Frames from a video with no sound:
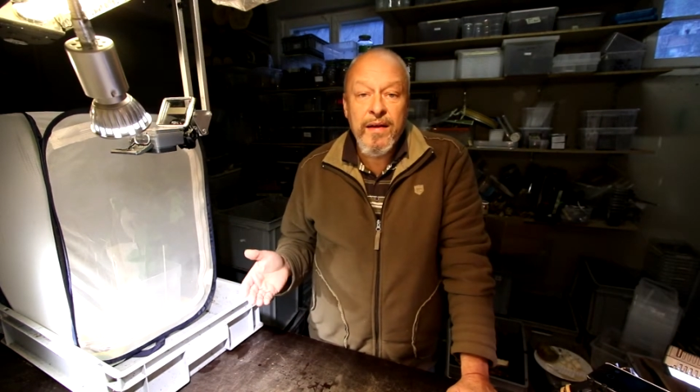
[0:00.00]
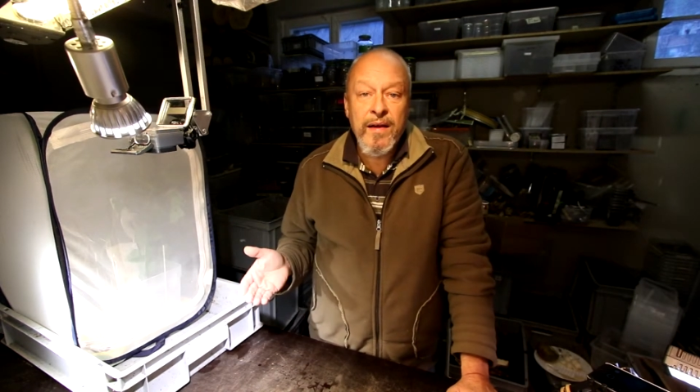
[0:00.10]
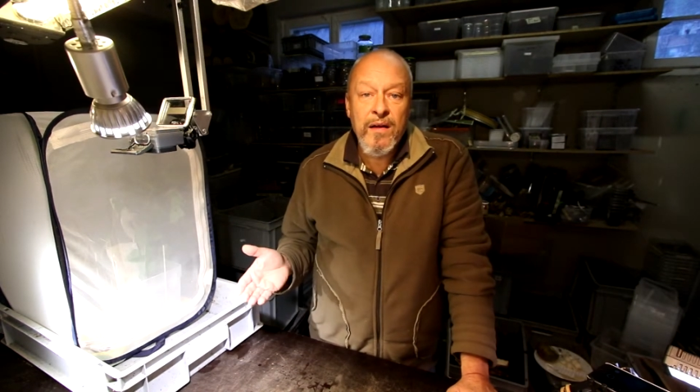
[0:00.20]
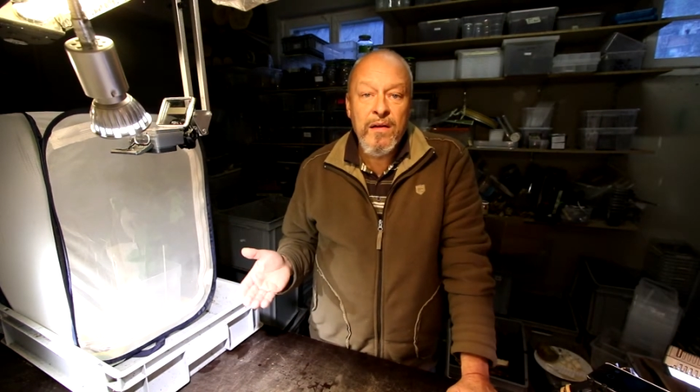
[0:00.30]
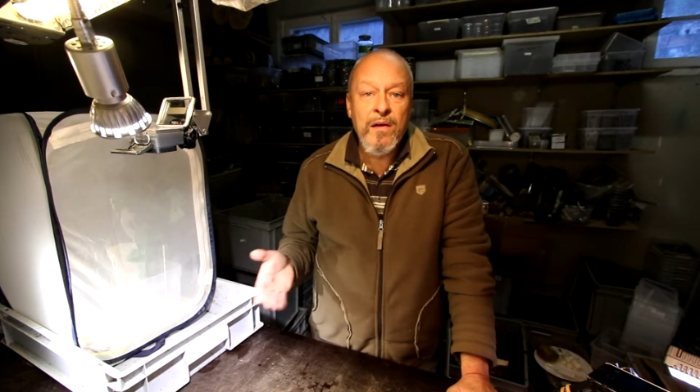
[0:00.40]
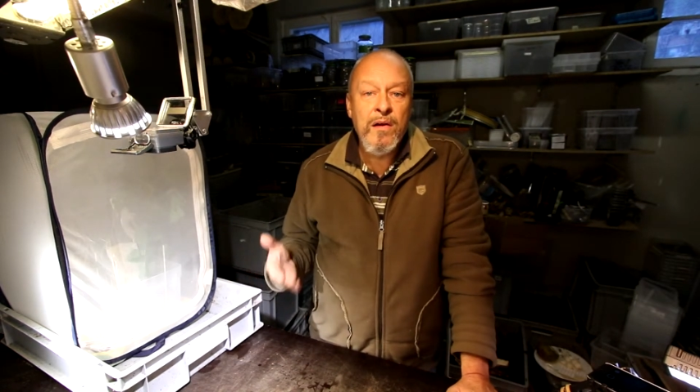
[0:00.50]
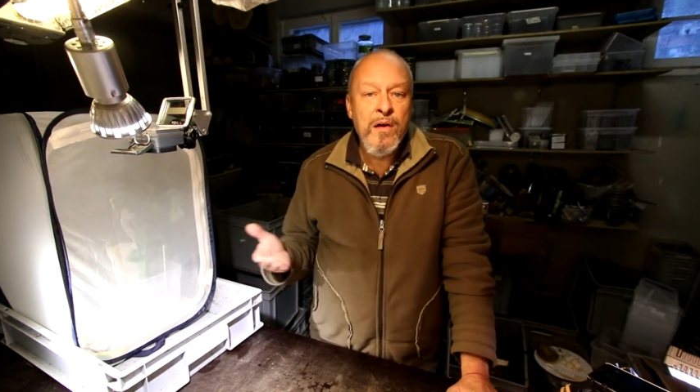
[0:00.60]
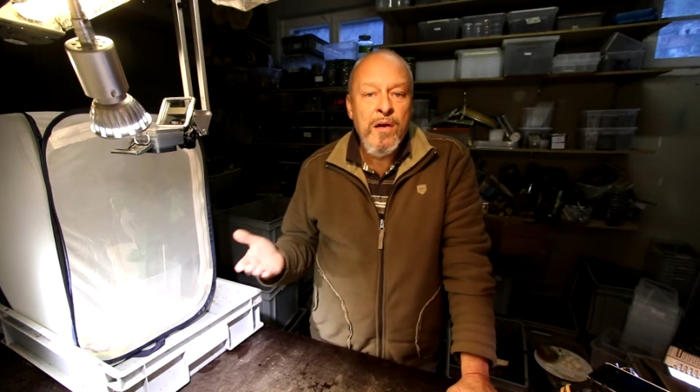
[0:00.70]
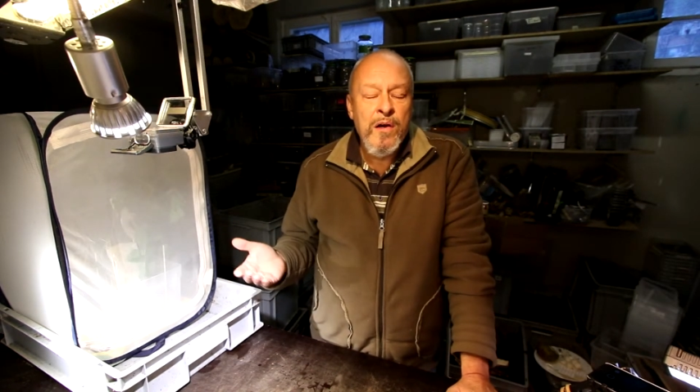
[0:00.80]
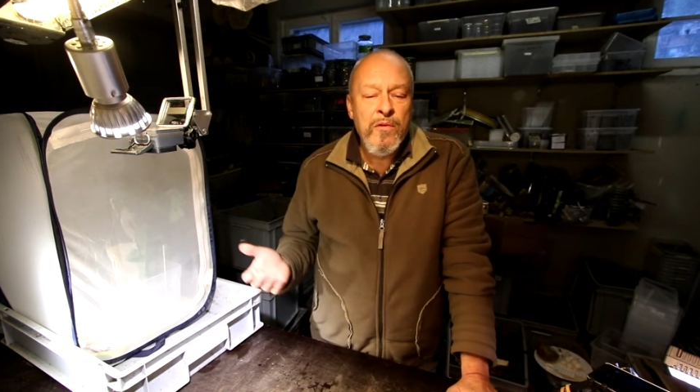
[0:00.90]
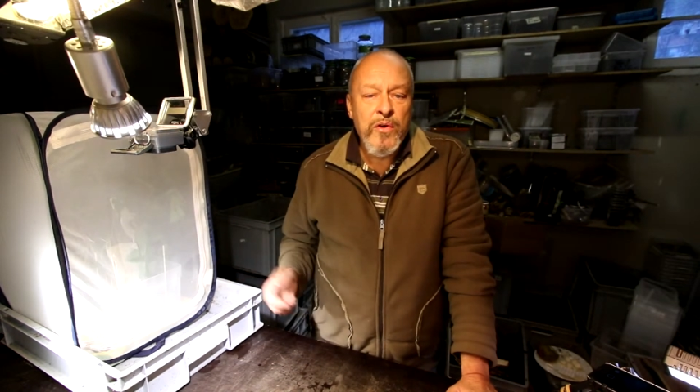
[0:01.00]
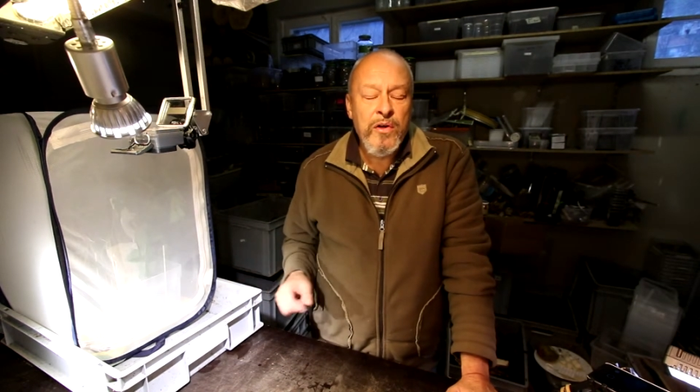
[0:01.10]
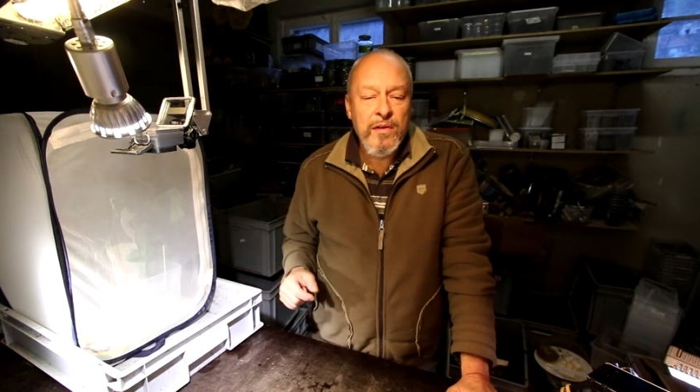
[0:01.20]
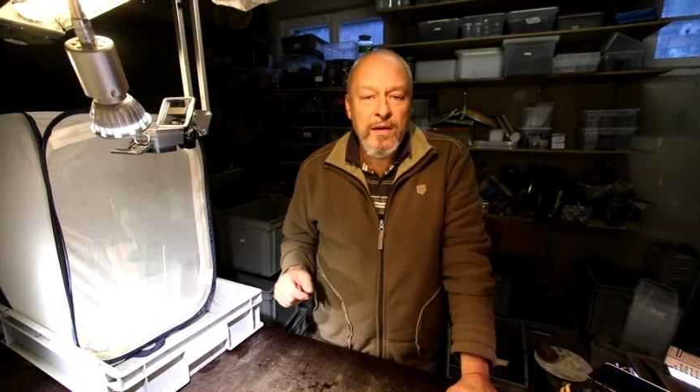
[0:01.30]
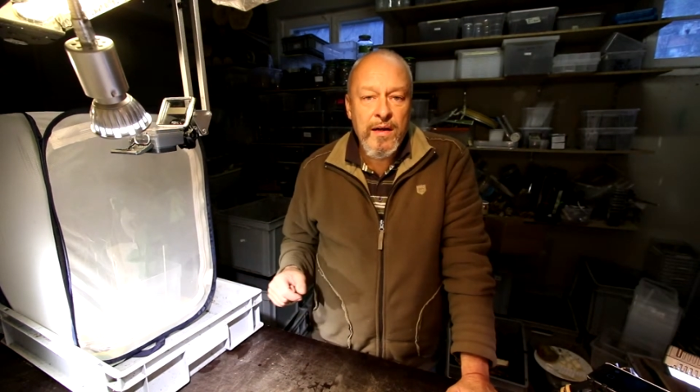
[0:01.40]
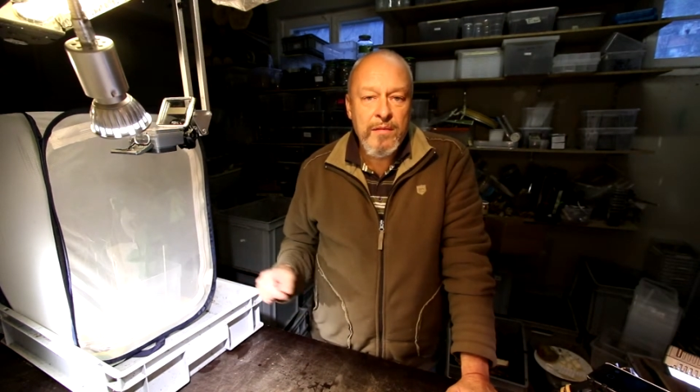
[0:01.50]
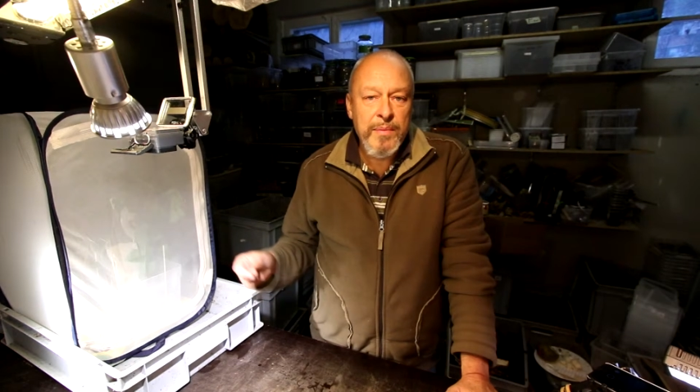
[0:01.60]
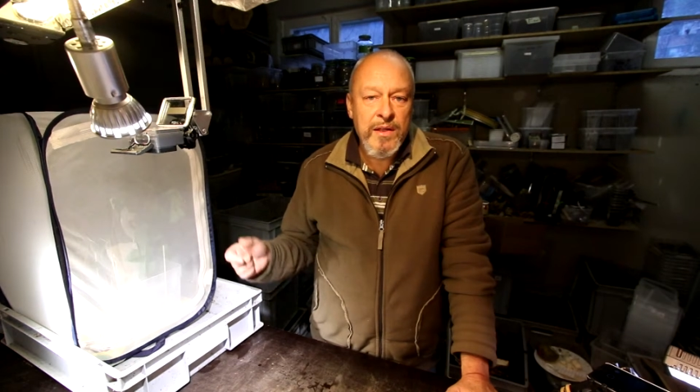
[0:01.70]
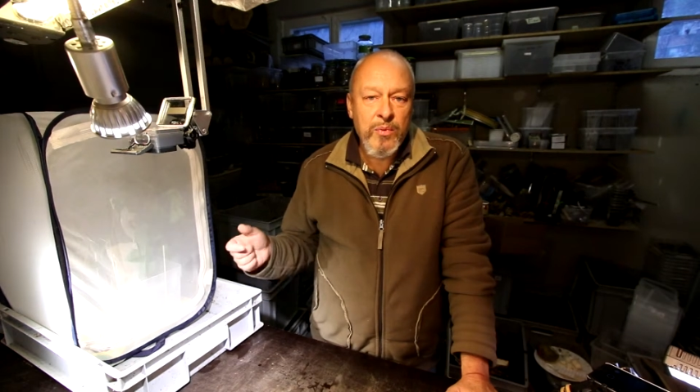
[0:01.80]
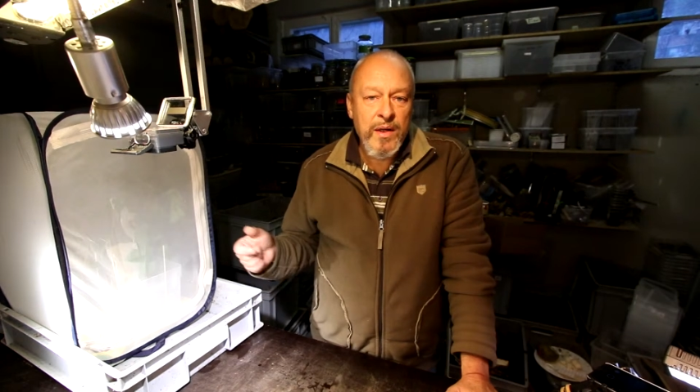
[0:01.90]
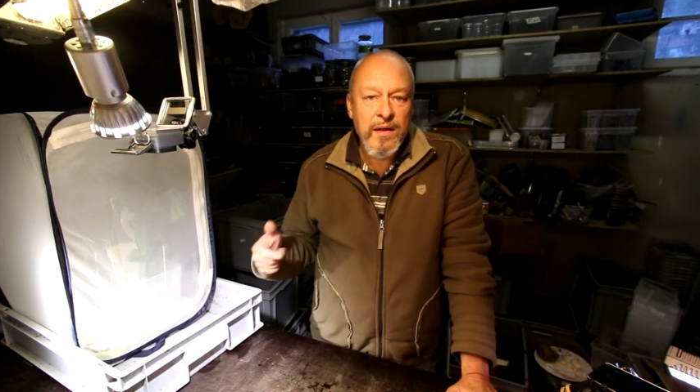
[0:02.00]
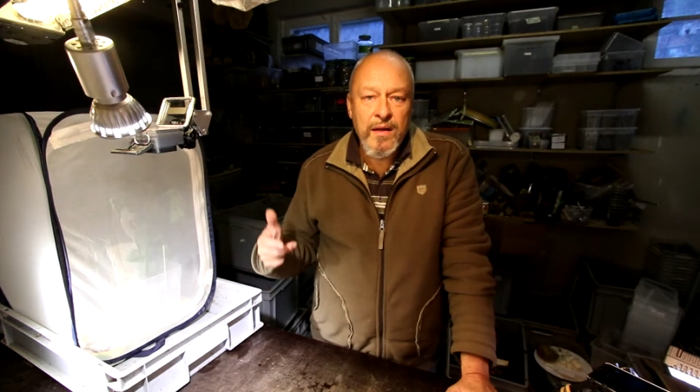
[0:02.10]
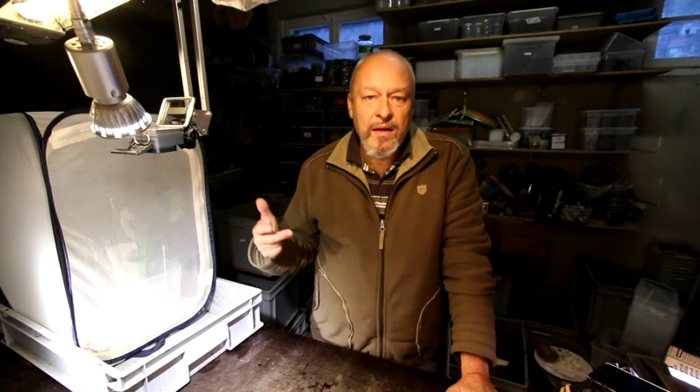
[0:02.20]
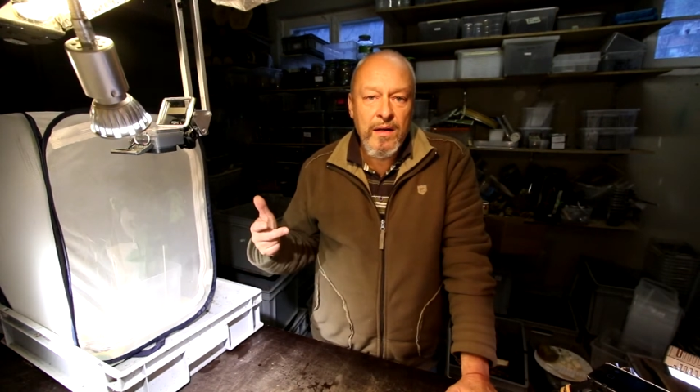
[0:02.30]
can fertilize between